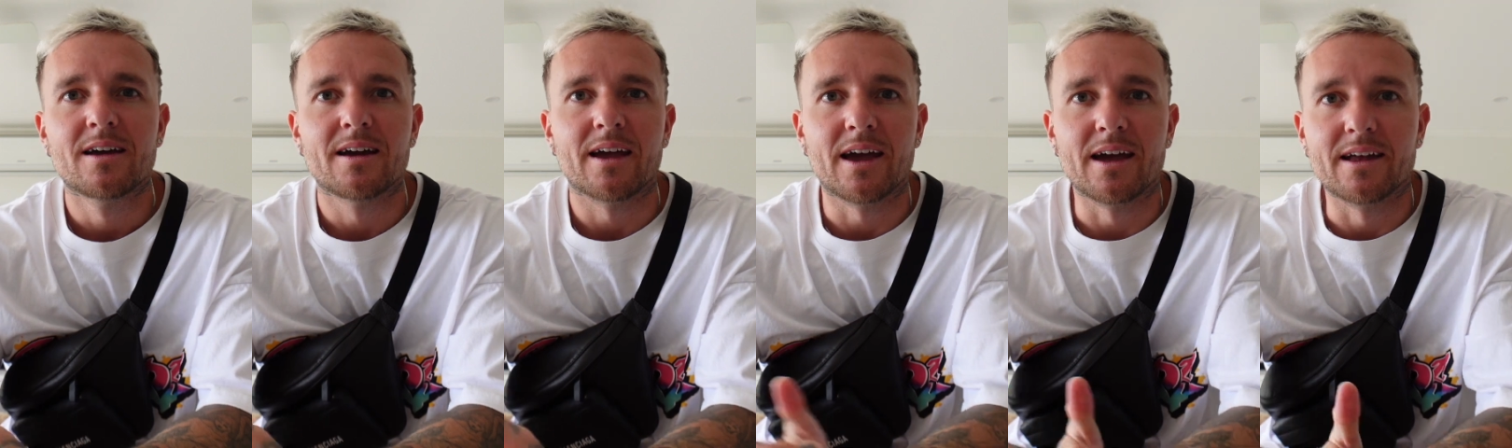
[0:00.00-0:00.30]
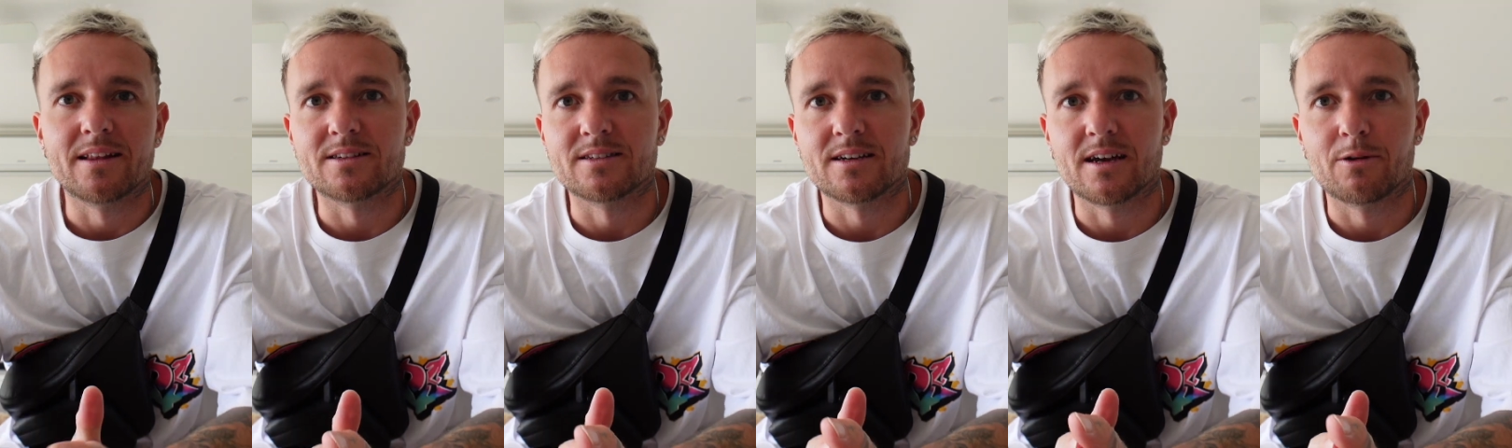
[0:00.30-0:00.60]

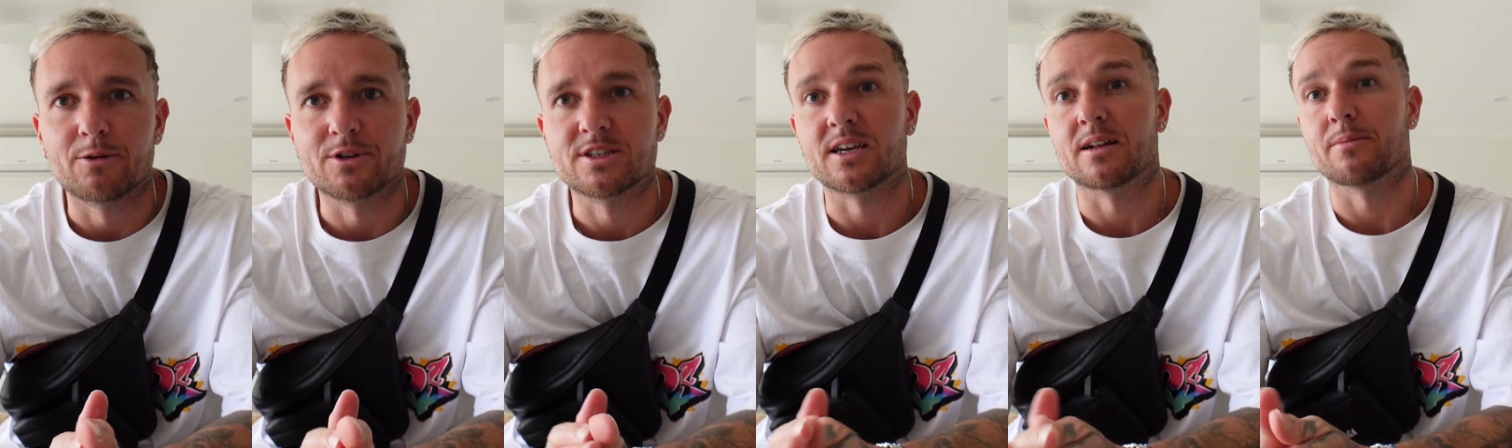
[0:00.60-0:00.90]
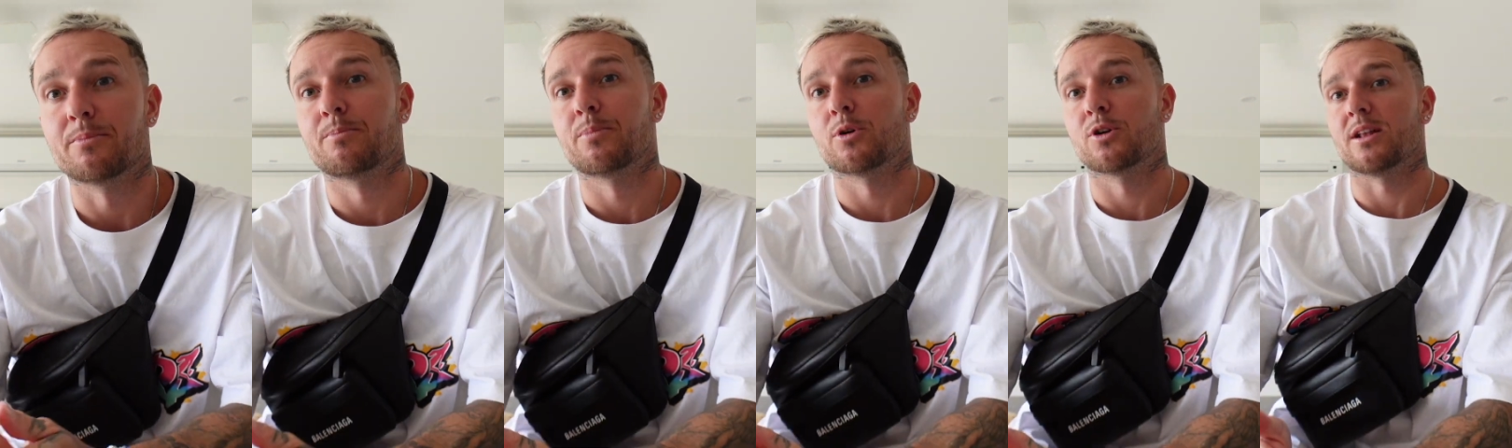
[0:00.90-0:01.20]
And we
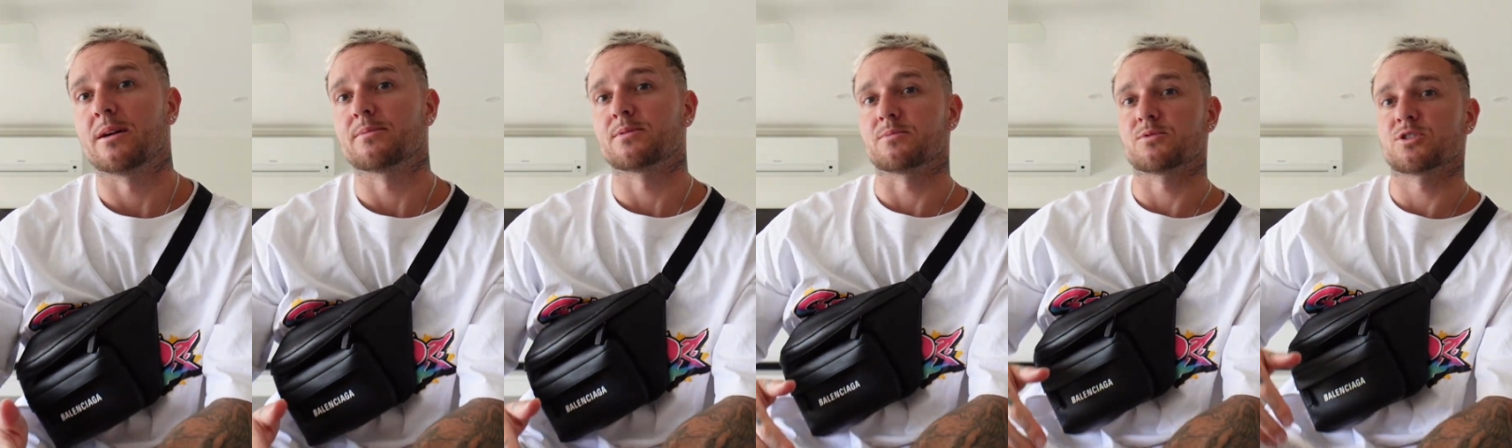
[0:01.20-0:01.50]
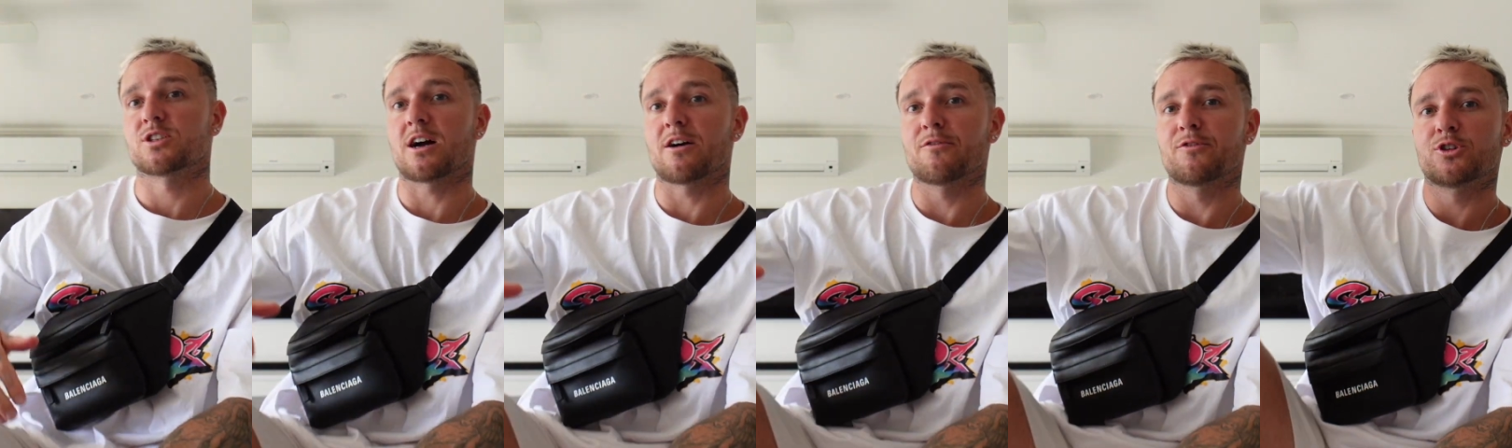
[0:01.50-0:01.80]
started putting up some
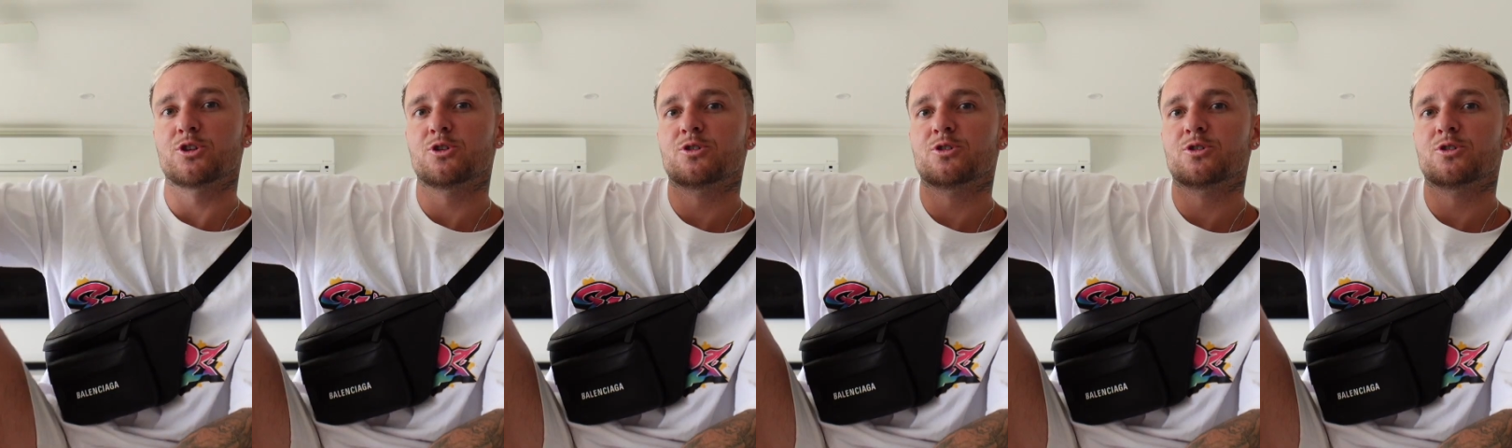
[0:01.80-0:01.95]
shelving